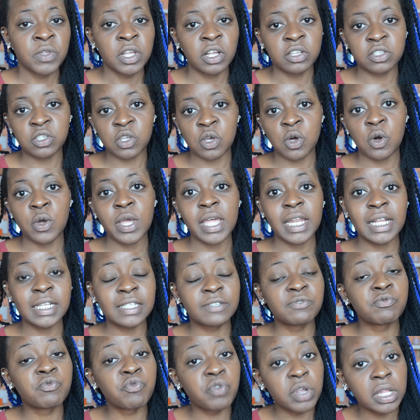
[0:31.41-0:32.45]
So it
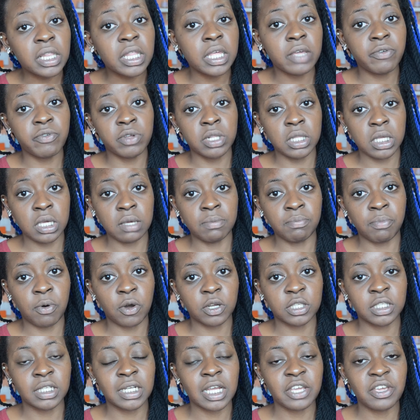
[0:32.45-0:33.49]
is really
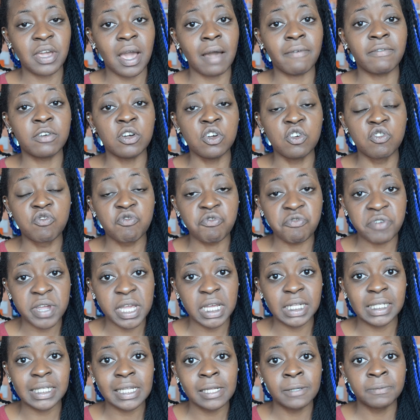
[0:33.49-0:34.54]
important that you have a
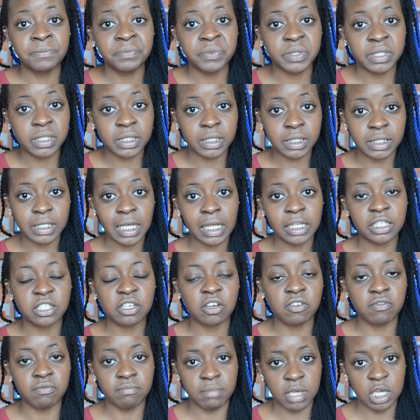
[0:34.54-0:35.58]
great set
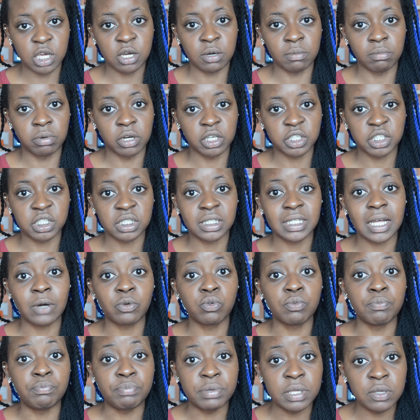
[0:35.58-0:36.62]
of makeup brushes that
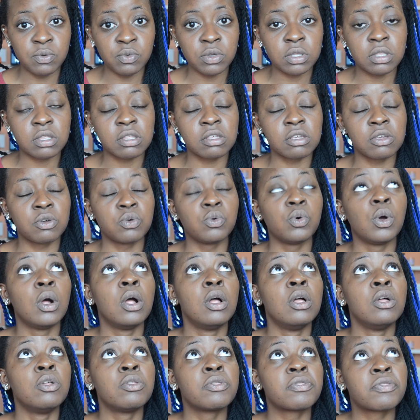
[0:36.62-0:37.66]
will be with you
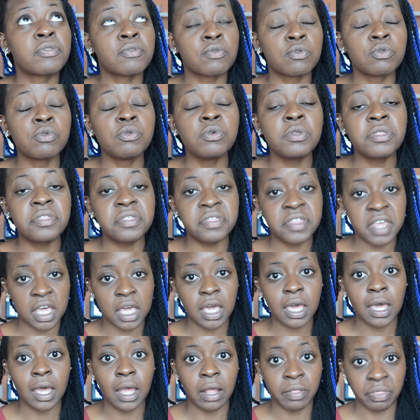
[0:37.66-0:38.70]
through
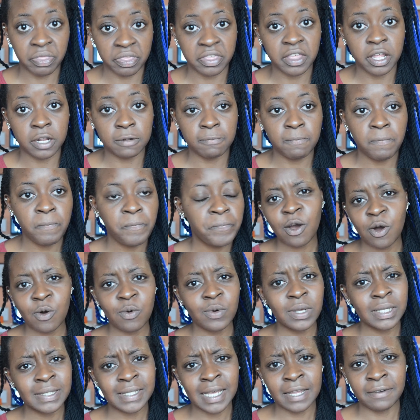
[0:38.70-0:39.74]
thick and thin. I
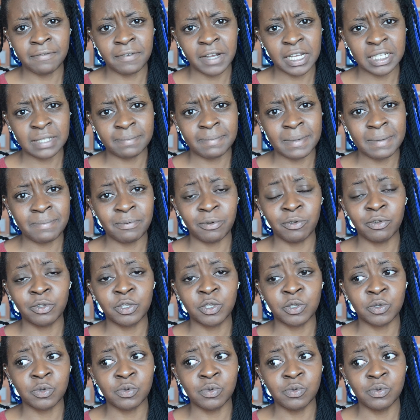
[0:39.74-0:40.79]
always advise people
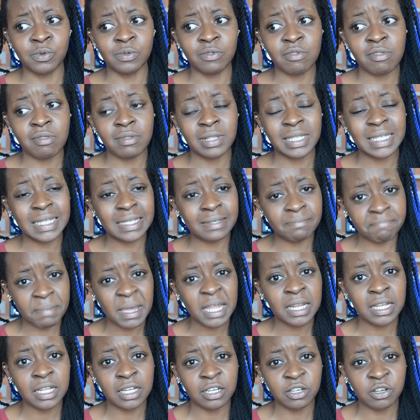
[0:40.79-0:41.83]
to
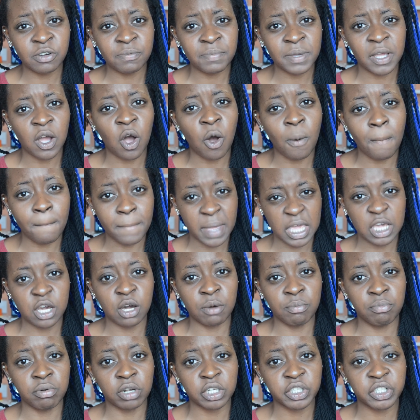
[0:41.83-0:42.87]
spend a little bit on
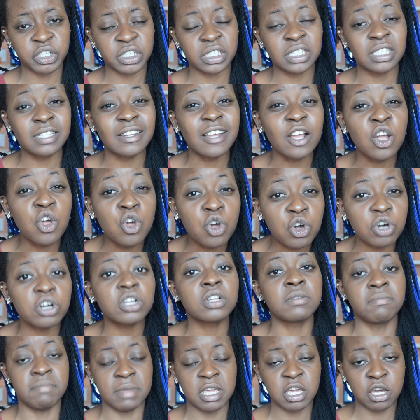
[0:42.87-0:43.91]
makeup brushes, the
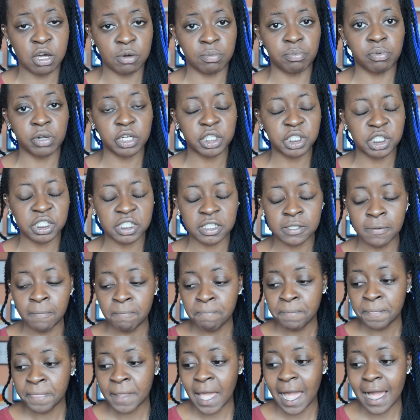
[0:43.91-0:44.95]
good makeup brushes,
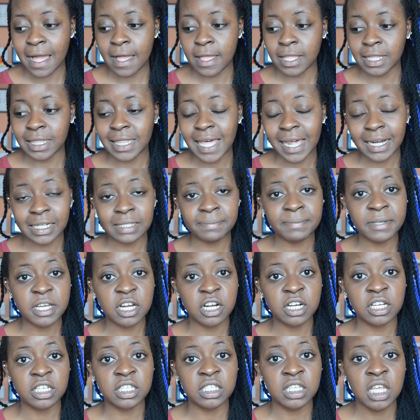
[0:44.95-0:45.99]
and that is
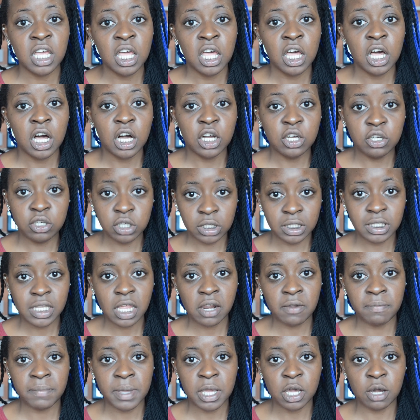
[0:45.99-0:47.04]
because a good
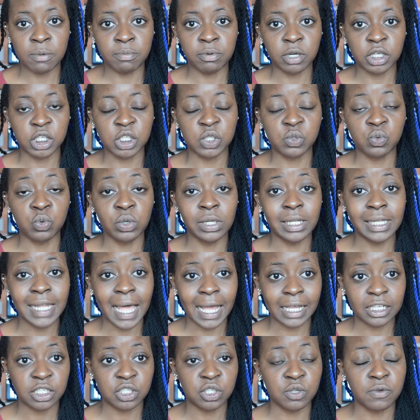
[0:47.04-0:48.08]
set of makeup brushes will
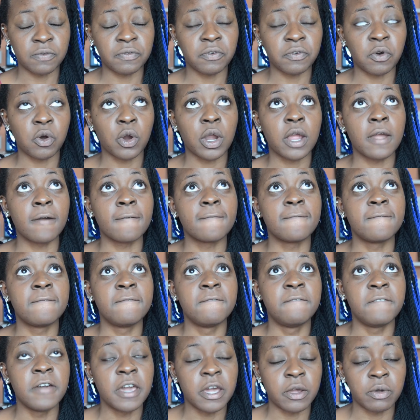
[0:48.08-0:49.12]
last you for a
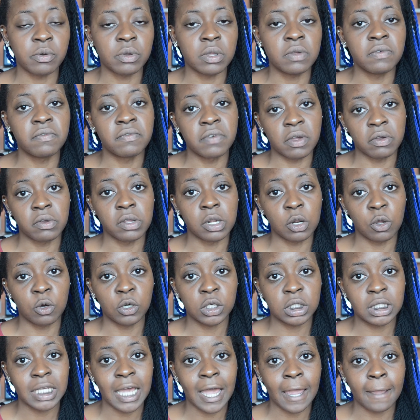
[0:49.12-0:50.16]
very long
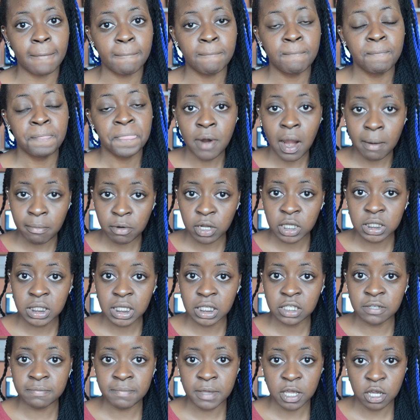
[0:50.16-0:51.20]
time. Primary
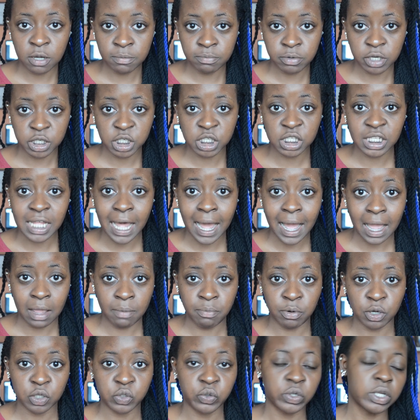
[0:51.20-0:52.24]
set of makeup brushes that I
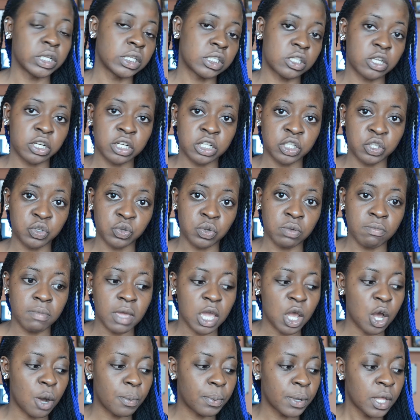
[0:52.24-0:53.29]
bought when I started doing
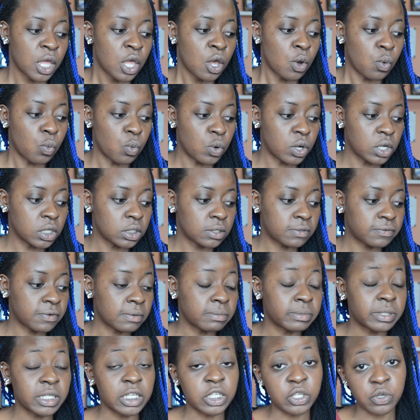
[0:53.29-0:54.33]
makeup was from
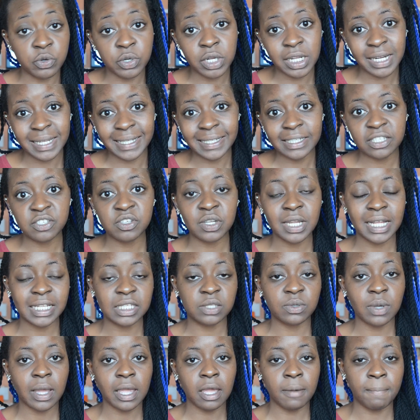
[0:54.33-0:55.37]
Sedona Lace, so that's
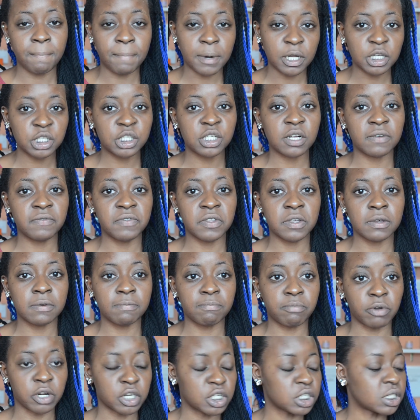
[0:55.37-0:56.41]
why a bunch of the
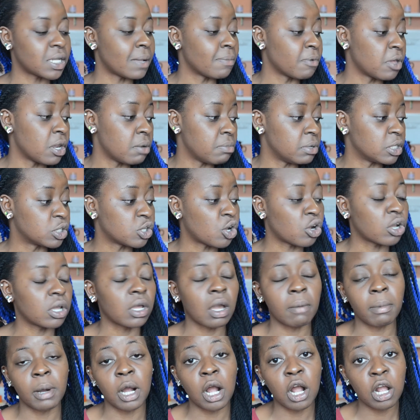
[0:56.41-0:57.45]
brushes I'm going to be talking
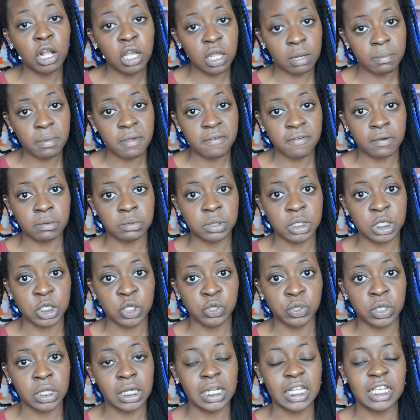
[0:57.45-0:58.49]
about are going to be from
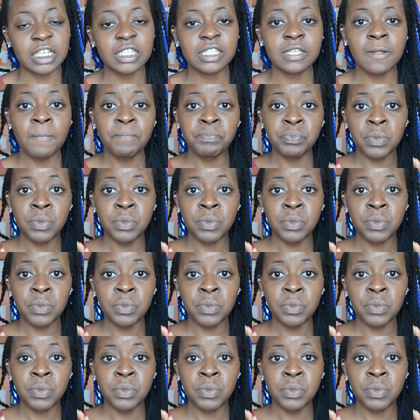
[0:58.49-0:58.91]
Sedona Lace.